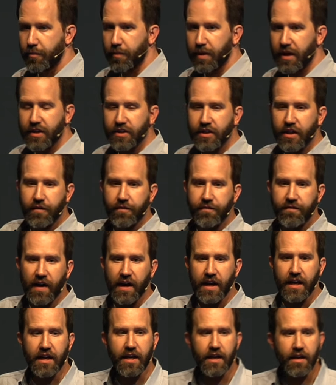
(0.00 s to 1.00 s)
But isn't it
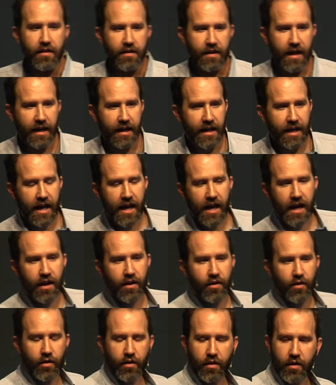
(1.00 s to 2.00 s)
funny that,
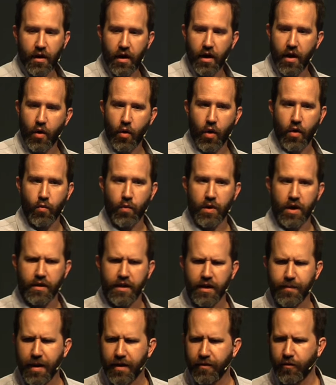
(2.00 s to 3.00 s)
again,
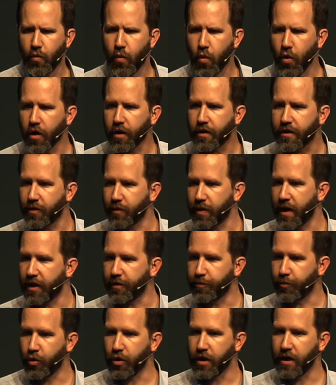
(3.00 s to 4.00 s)
the amount of work that we had
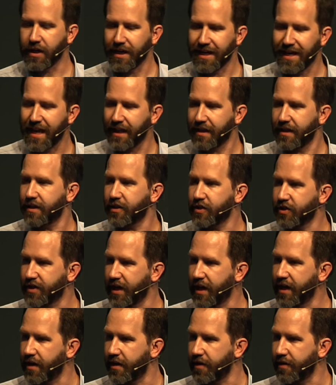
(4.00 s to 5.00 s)
to put in to get this
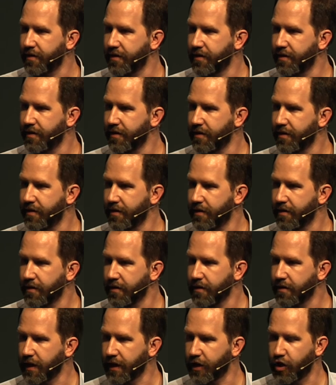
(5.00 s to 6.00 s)
data?
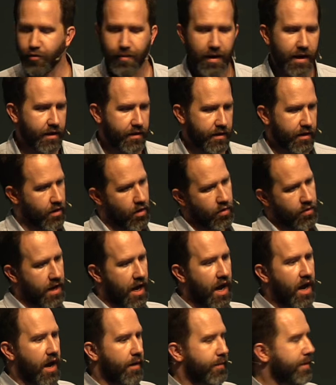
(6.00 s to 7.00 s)
Like, you might think, oh,
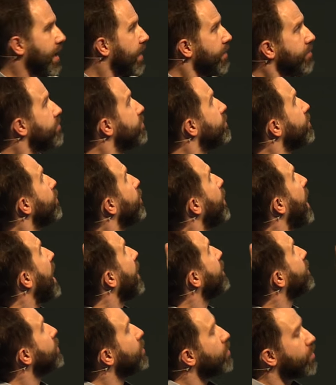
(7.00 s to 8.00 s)
yeah, I mean, I
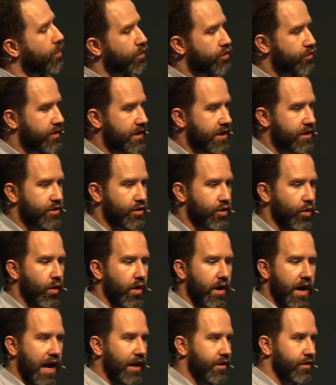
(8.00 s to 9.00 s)
add glucose readings to
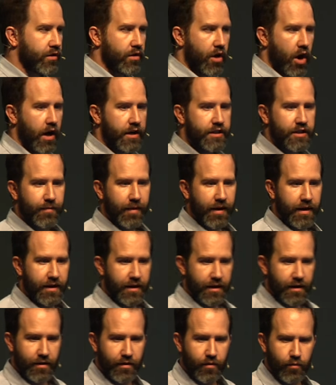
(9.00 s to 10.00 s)
Google Calendar? Awesome
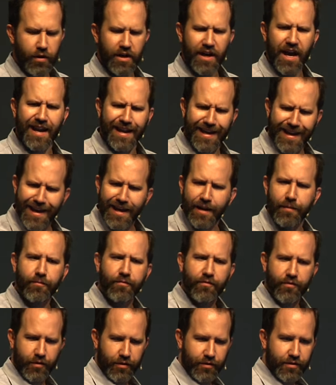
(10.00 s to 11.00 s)
idea. Well, you got to get them
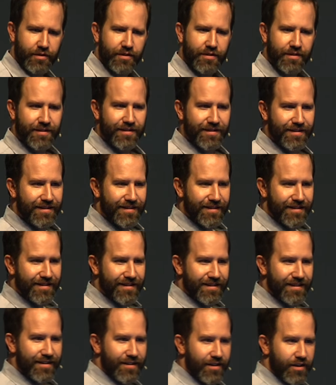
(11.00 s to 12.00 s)
first.
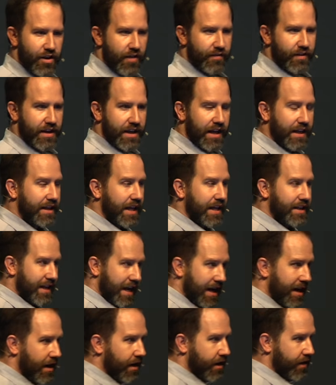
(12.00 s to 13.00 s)
You have to get that data.